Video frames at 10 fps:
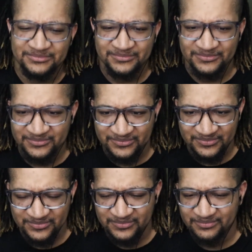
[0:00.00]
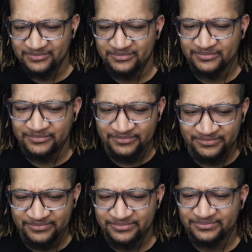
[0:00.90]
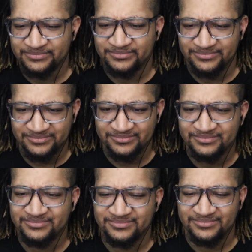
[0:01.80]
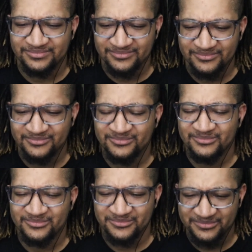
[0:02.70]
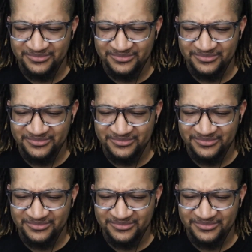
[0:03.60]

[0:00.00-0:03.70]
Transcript: there's more to you than the wars you lose, you'll see.